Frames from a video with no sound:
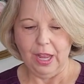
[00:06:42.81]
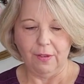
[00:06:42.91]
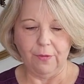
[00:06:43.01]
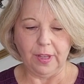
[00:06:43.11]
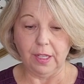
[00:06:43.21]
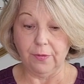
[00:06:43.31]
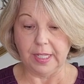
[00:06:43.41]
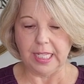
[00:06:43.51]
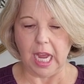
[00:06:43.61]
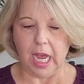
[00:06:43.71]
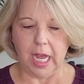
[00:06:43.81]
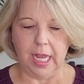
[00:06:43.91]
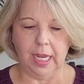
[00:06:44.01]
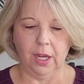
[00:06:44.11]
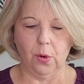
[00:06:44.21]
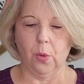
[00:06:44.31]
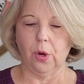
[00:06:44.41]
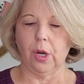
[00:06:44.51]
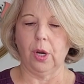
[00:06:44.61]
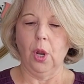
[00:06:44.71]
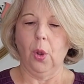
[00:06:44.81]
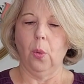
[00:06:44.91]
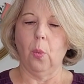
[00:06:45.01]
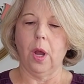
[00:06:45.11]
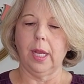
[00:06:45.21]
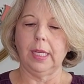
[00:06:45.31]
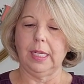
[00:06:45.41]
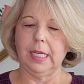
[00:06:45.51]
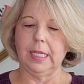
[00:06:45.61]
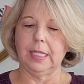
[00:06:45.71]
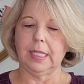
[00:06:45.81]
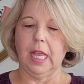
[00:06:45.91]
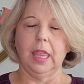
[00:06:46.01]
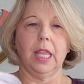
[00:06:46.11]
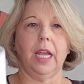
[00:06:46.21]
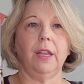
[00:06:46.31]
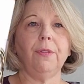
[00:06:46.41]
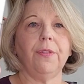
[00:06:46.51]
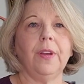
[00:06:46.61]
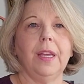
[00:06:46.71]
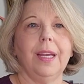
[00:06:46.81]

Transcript: Vin Vitae, or Wine is Life.